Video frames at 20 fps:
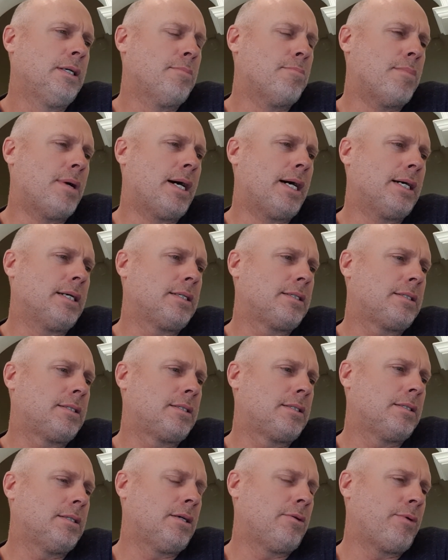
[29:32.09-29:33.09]
but
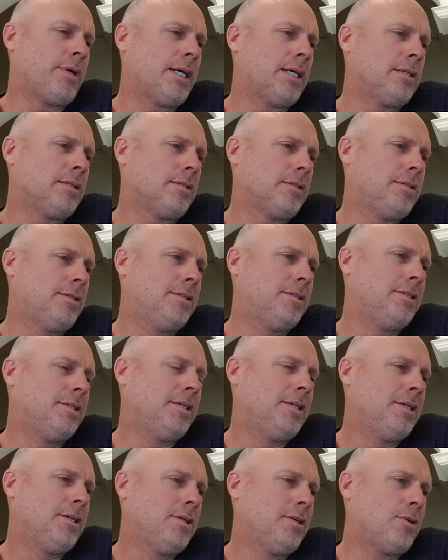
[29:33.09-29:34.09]
around
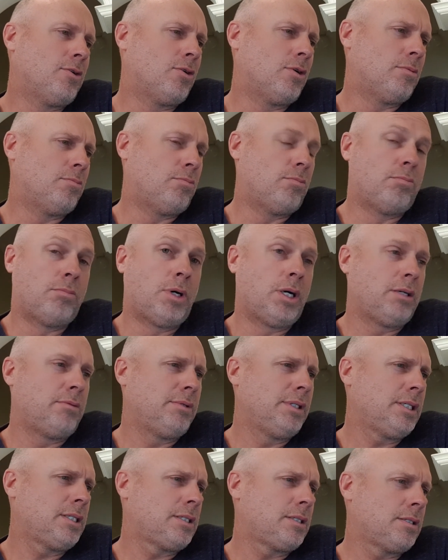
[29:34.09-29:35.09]
or on my
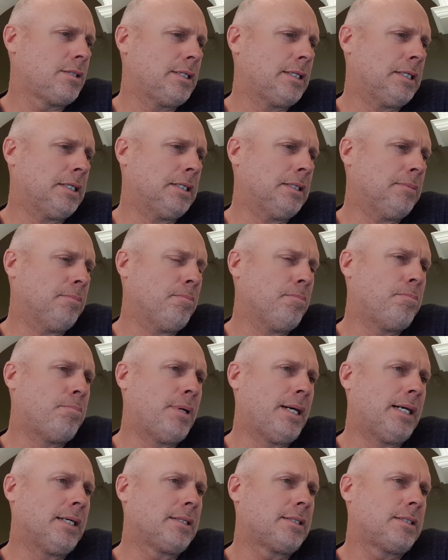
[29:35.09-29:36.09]
wrist,
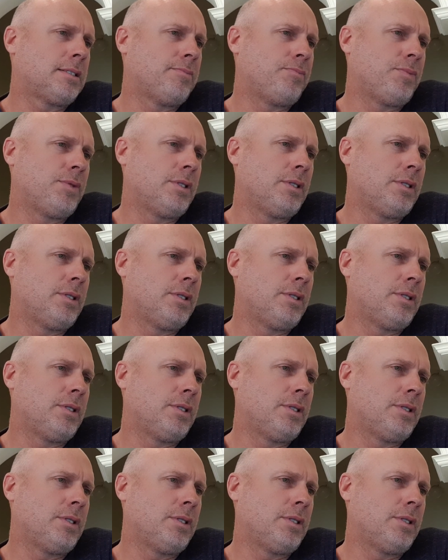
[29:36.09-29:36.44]
but